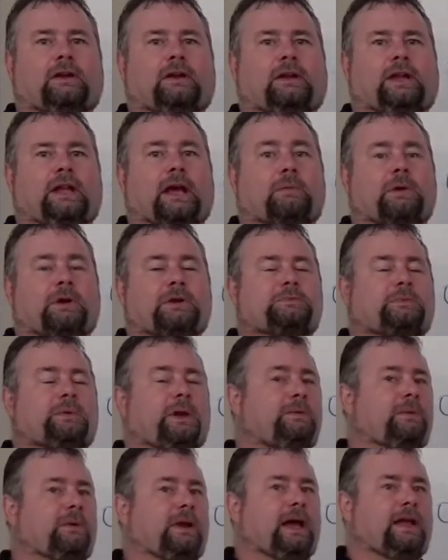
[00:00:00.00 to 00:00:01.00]
Now most
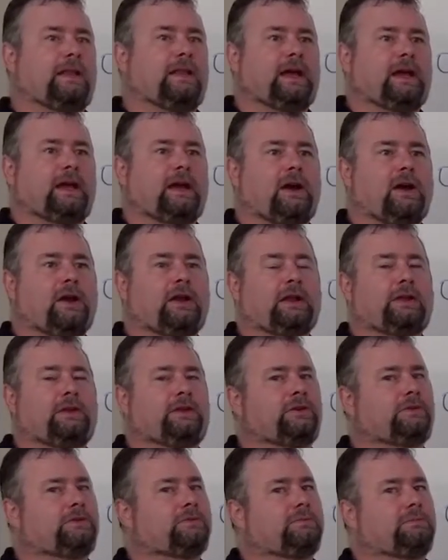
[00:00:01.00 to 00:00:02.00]
people out there only
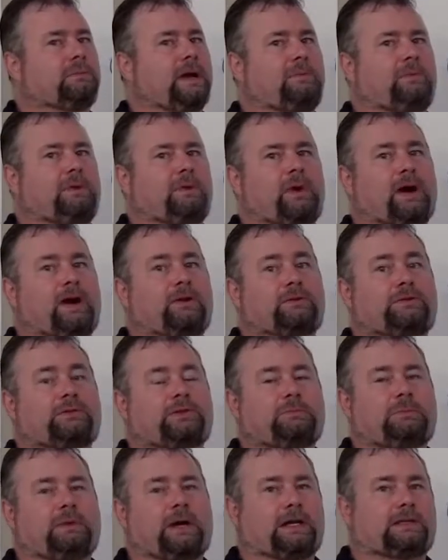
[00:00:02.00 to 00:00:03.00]
use maybe one or
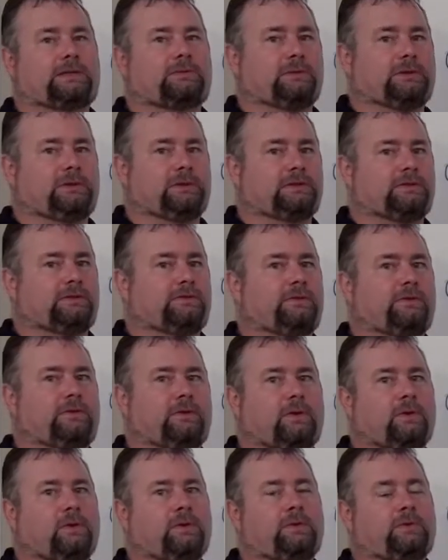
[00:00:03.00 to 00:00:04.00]
two passwords for
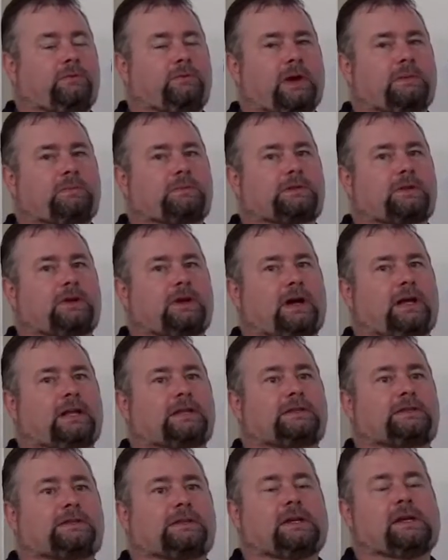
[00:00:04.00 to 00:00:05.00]
all the
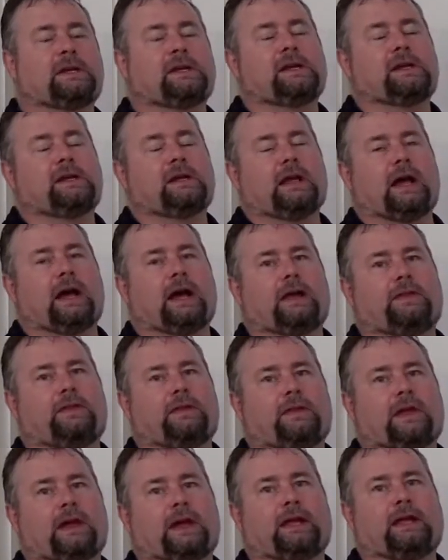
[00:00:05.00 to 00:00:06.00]
websites
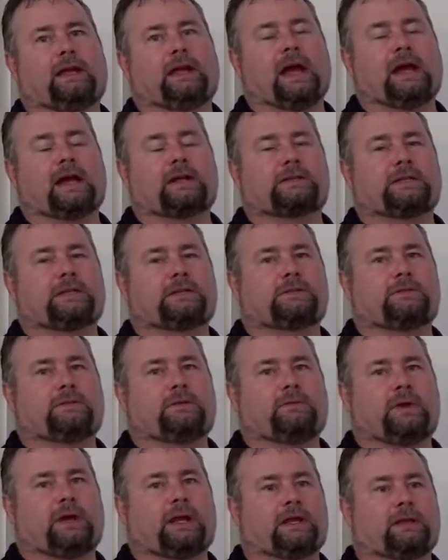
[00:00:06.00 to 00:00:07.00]
that they access on
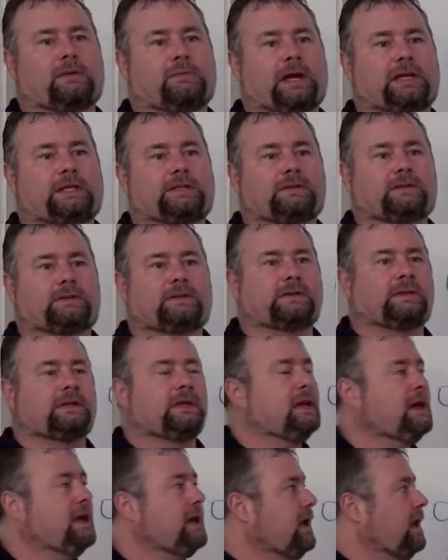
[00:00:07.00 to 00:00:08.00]
a regular
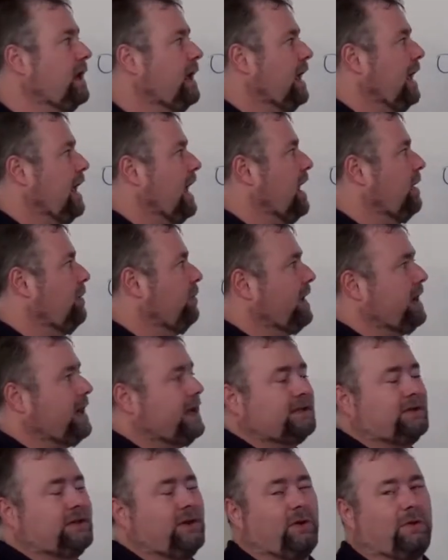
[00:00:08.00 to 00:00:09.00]
basis. And we
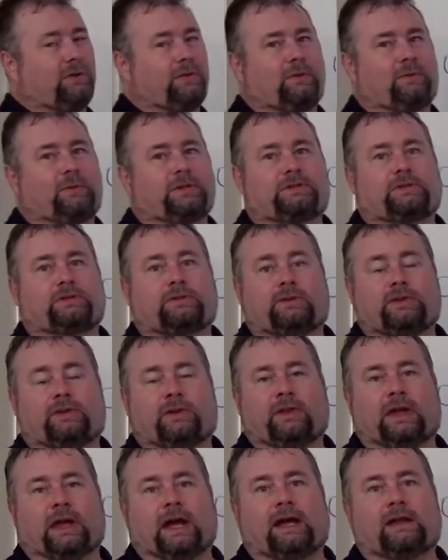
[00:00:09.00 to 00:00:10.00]
get told that we shouldn't
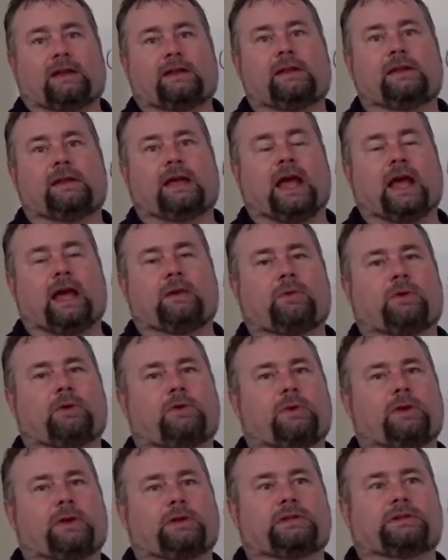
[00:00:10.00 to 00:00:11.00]
do that. And what
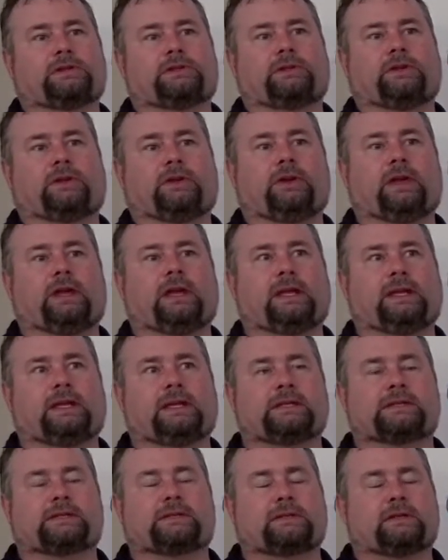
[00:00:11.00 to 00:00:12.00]
I wanted to do
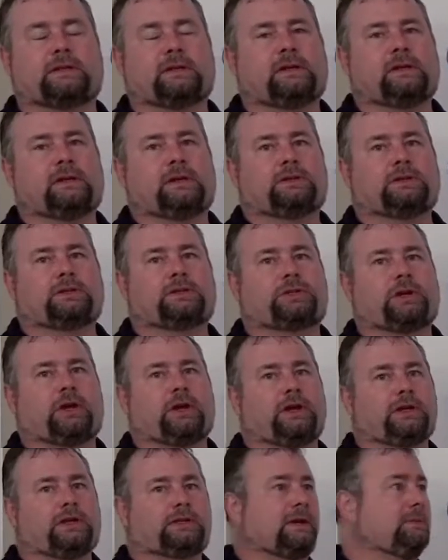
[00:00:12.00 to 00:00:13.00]
is just show
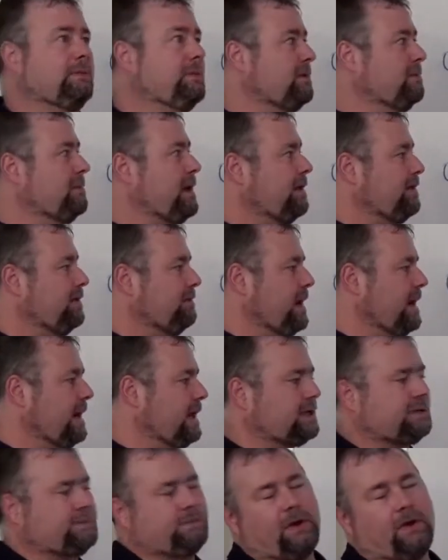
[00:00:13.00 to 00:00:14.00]
you some of the
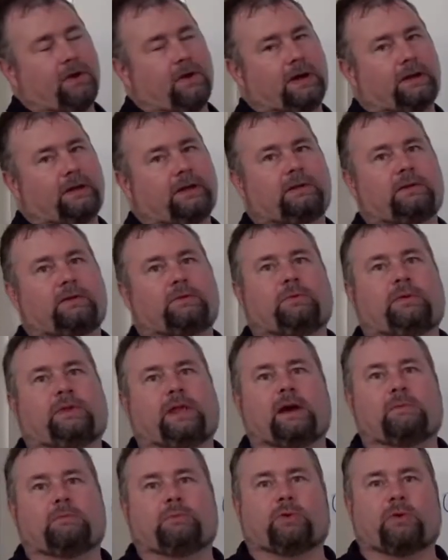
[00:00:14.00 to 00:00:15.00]
mathematics behind it
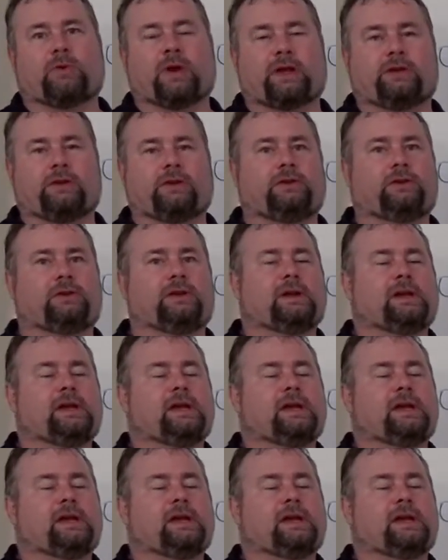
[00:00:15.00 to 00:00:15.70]
without boring you.